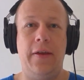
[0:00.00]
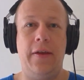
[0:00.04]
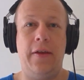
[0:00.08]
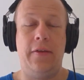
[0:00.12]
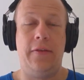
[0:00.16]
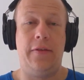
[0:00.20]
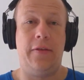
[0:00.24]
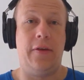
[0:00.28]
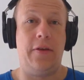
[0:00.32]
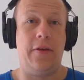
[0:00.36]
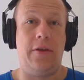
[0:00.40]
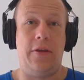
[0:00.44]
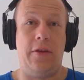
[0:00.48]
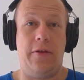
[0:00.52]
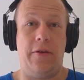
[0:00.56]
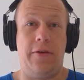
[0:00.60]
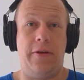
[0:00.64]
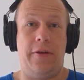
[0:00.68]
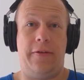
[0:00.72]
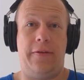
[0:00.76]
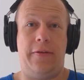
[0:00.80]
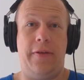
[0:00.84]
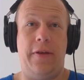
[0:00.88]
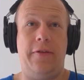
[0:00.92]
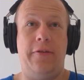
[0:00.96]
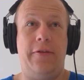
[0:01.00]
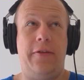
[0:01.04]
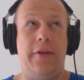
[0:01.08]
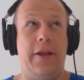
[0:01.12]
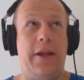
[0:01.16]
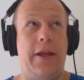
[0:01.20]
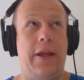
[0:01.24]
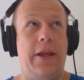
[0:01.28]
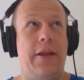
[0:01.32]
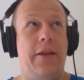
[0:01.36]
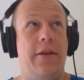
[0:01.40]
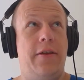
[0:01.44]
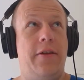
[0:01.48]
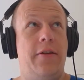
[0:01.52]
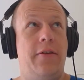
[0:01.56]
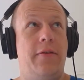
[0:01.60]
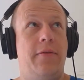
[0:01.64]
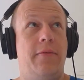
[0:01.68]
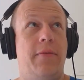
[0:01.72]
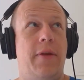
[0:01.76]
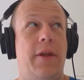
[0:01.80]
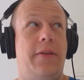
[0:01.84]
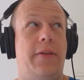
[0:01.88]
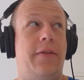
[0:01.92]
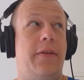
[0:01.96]
So you're essentially
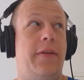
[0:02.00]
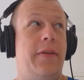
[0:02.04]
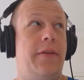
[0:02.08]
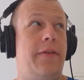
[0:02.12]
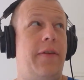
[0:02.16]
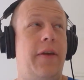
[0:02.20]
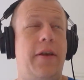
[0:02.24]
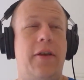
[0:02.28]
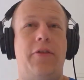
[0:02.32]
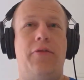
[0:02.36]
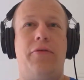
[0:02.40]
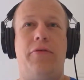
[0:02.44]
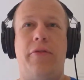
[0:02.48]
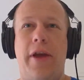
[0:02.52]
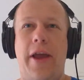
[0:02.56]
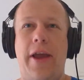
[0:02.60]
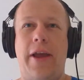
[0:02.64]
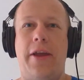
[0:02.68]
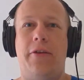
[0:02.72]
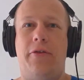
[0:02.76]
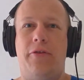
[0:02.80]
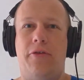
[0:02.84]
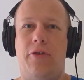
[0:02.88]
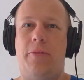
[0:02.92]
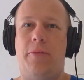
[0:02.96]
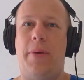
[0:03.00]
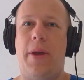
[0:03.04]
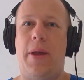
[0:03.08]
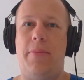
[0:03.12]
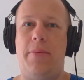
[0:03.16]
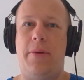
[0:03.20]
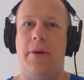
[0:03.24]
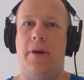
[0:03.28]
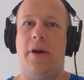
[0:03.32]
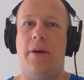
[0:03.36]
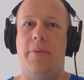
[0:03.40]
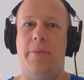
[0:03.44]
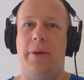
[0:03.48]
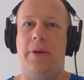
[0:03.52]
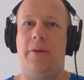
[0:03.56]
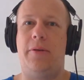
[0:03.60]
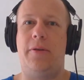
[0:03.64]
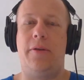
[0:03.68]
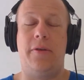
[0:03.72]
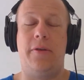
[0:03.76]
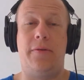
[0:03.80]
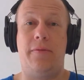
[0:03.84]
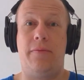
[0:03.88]
it's like a drag and drop API builder. It's